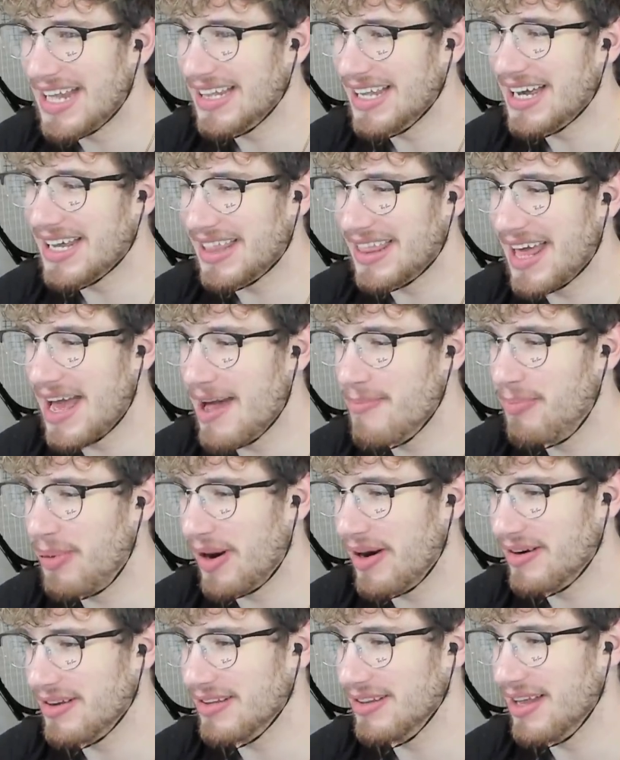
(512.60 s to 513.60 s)
I like that
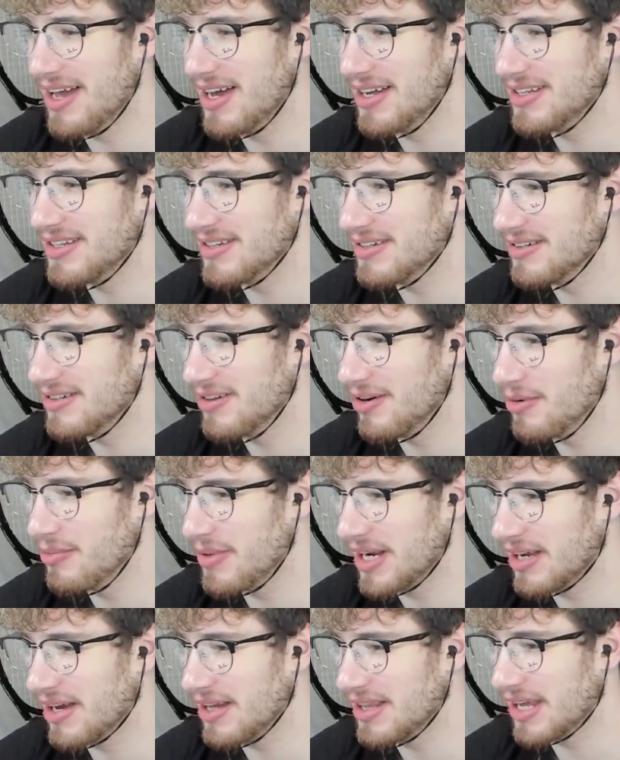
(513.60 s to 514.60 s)
part a lot, dude. Oh
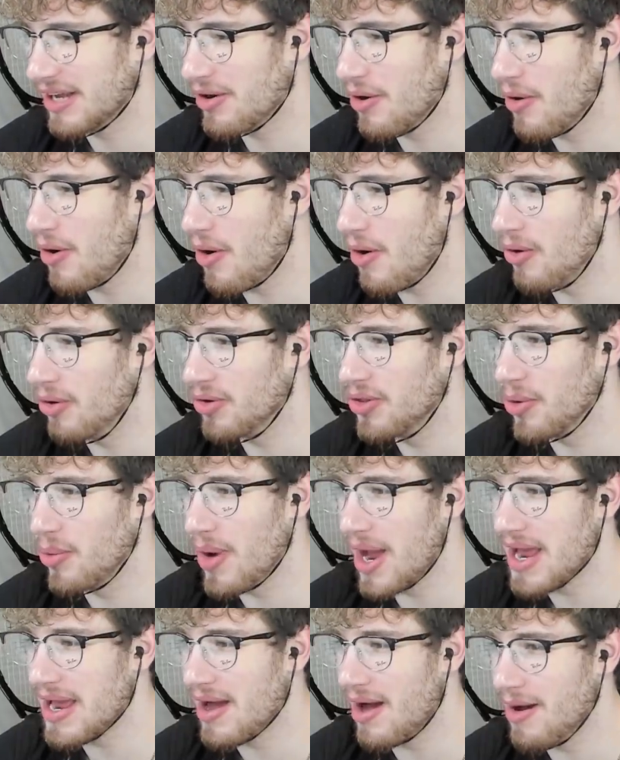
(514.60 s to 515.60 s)
my God, they go all the
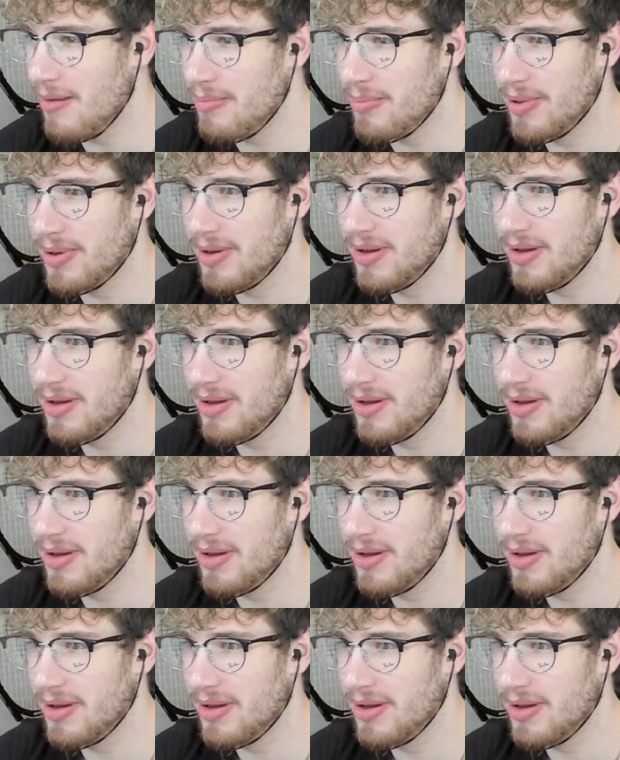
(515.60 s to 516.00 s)
way up.